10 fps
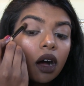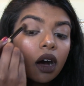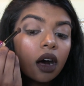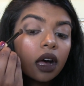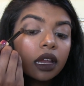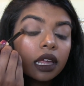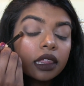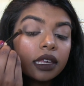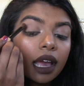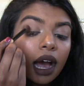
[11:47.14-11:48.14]
on
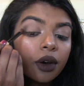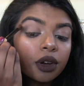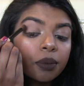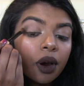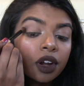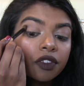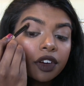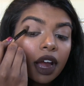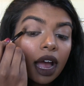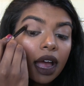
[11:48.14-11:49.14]
the outer part of
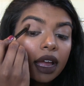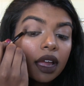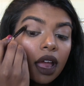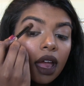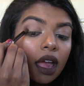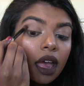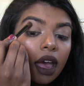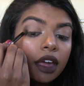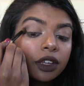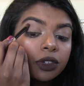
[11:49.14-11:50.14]
your eye,
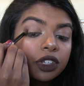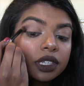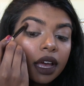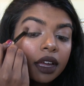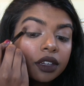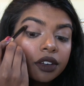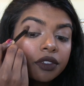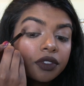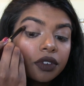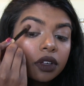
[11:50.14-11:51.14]
and you just kind
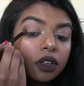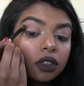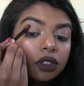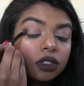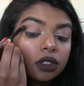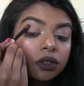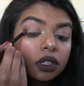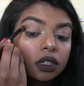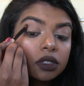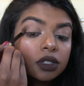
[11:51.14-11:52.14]
of do
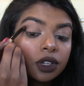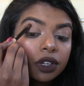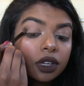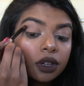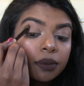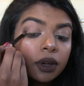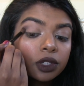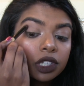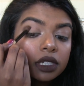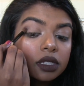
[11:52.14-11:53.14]
little circular
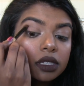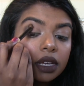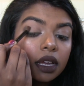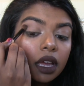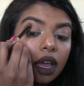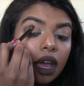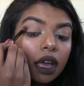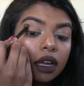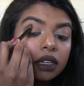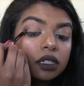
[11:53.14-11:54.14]
motions
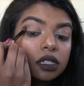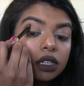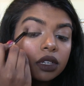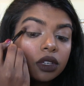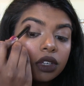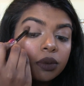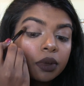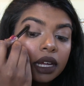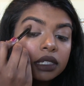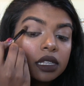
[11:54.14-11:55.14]
and you
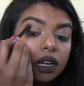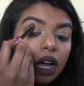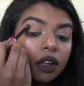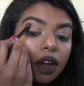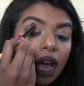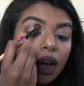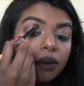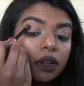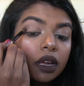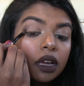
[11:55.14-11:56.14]
blend the color
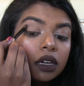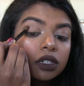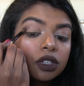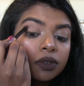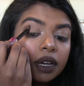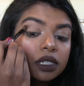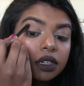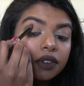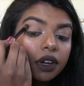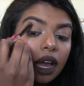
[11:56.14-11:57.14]
out to the rest
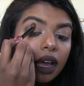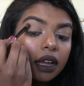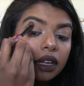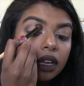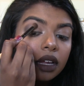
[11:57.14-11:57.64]
of your eye.